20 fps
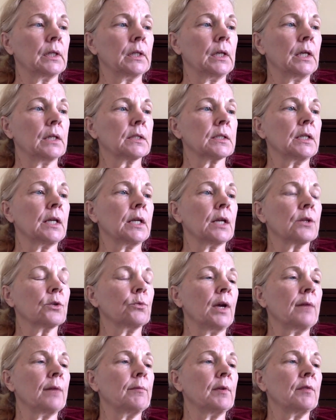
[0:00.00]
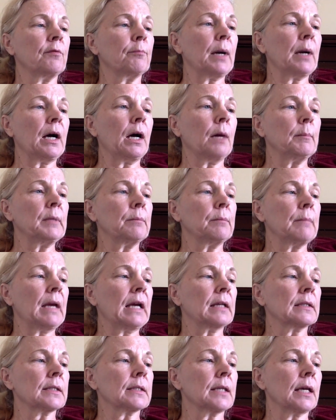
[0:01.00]
It's another wave of bombing,
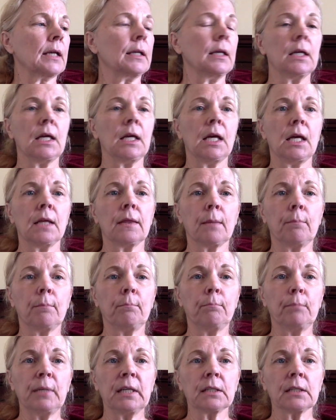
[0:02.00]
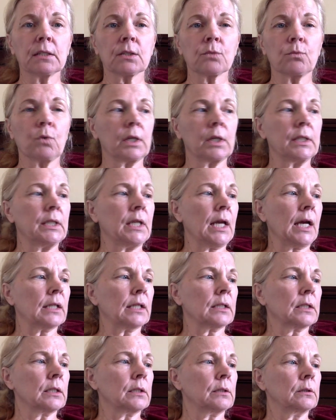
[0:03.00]
Matt said. The biggest one
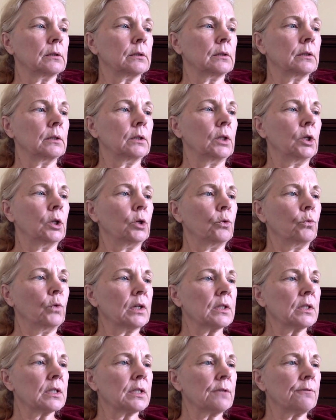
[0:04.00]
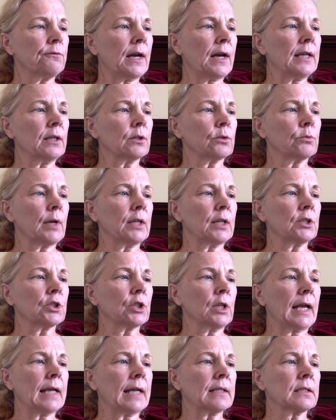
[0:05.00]
yet. Where's the fire?
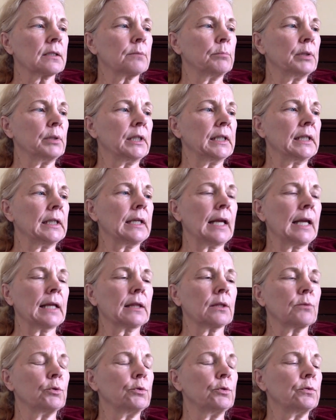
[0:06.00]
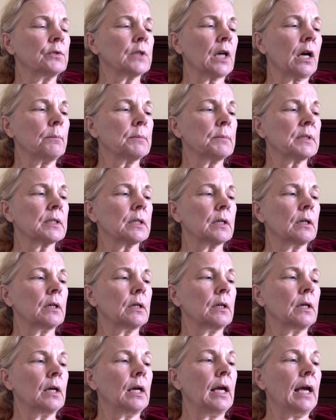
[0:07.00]
Rachel asked, blinking at the rooftops.
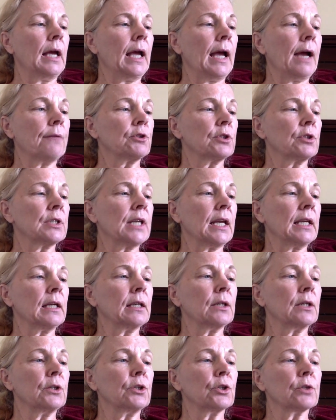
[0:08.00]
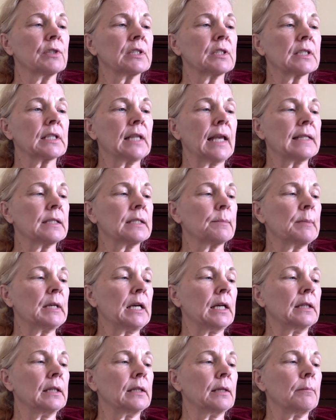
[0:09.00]
After taking a nervous glance
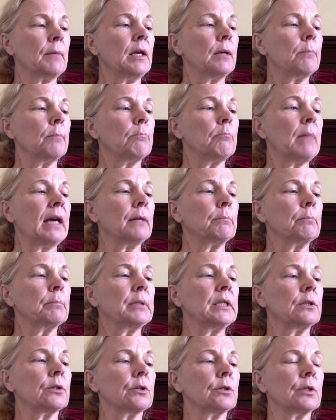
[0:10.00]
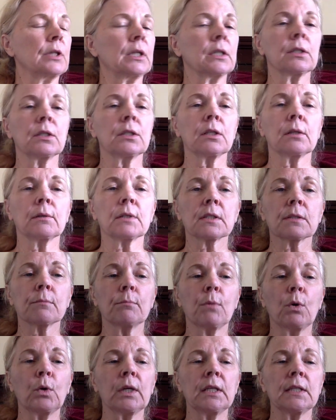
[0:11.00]
behind them, Matt peered into the
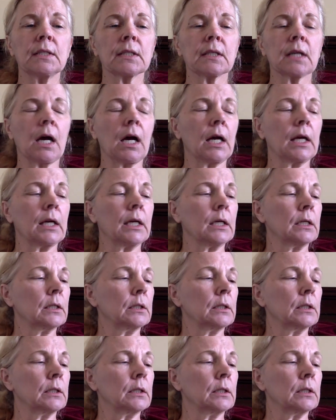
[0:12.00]
smoky sky.